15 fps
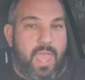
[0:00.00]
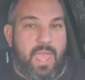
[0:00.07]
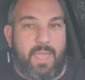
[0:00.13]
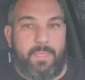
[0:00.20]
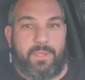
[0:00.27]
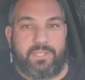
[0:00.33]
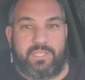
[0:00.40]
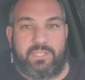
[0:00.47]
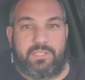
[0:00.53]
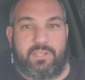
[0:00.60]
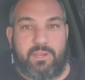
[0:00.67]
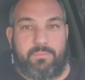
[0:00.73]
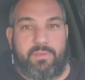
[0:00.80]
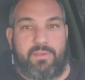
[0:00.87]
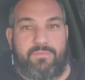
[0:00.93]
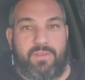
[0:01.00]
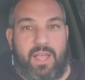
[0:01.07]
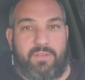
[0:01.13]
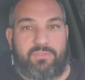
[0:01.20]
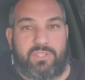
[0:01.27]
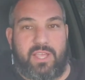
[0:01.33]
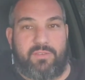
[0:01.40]
And this is going to be a
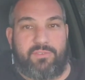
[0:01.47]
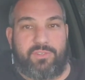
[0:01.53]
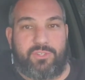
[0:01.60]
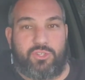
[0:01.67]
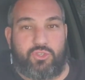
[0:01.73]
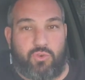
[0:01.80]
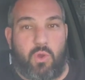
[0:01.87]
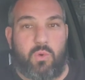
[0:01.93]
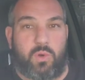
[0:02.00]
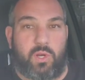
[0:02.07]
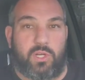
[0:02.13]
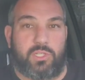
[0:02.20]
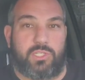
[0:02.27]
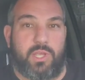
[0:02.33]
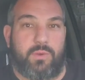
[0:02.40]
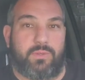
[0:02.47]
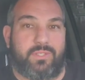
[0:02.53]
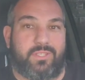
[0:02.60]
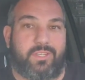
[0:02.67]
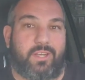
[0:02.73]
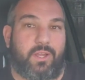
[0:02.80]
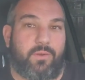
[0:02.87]
5.7 stroker, so
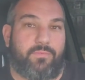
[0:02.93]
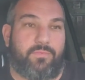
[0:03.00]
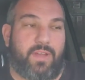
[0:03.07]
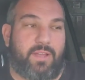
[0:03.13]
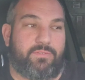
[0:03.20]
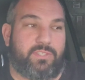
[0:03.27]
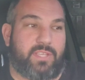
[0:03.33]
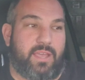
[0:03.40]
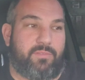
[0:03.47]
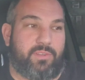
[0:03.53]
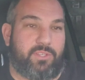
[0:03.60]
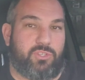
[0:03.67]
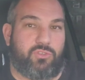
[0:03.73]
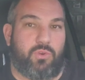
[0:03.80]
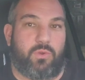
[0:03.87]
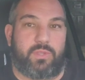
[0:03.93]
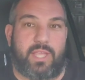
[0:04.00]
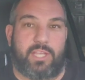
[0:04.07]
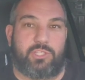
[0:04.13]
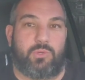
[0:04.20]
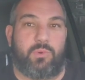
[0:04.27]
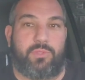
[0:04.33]
it's, you know, 5.7 stroked
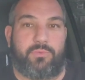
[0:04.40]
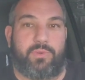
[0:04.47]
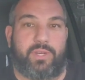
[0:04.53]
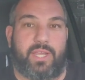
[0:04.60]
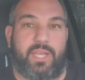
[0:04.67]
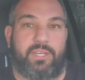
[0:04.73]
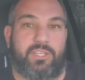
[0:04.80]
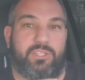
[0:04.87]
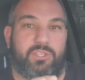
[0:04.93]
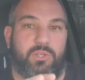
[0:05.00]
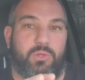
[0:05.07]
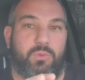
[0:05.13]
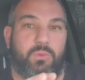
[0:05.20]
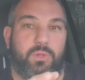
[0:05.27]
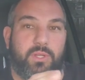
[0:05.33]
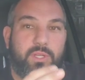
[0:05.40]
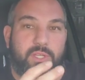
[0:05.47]
out to a 392.